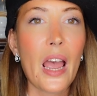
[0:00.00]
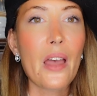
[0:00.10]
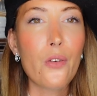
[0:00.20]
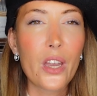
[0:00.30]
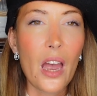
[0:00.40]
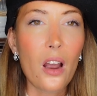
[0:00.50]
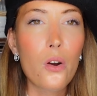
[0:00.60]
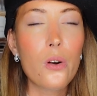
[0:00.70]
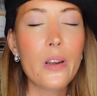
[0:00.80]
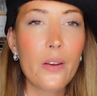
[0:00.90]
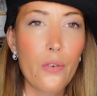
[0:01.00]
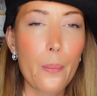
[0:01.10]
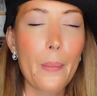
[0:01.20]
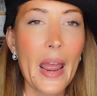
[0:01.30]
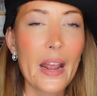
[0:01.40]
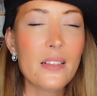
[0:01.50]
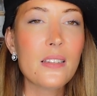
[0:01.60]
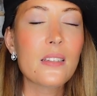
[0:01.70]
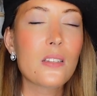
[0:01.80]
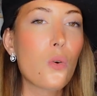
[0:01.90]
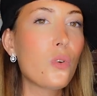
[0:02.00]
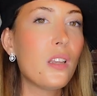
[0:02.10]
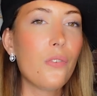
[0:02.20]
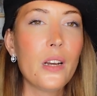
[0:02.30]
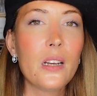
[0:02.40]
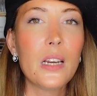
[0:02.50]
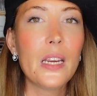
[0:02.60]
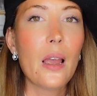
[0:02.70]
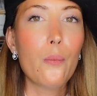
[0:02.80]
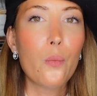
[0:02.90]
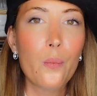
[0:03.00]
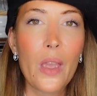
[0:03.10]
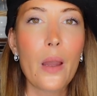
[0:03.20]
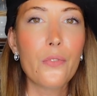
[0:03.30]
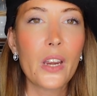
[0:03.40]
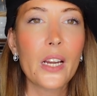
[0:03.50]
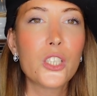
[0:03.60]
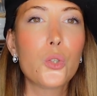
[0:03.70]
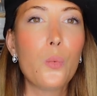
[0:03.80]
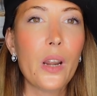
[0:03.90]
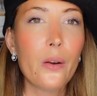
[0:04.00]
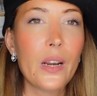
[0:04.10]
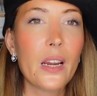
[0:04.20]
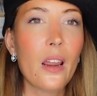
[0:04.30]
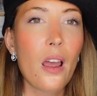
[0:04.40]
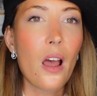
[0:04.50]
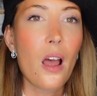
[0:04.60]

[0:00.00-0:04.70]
I have a cargo leather pants, so definitely I'm thinking to wear it,